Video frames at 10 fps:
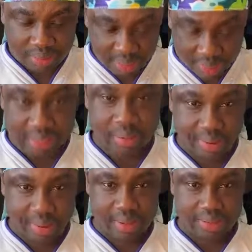Thank
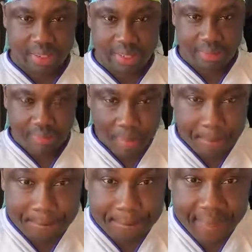you kachiri.
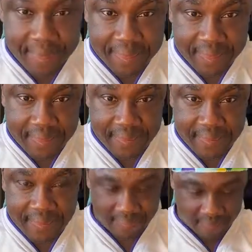
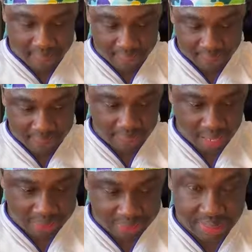Yeah,
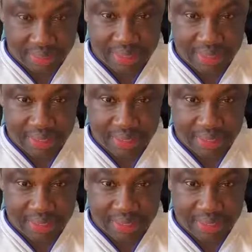let me see.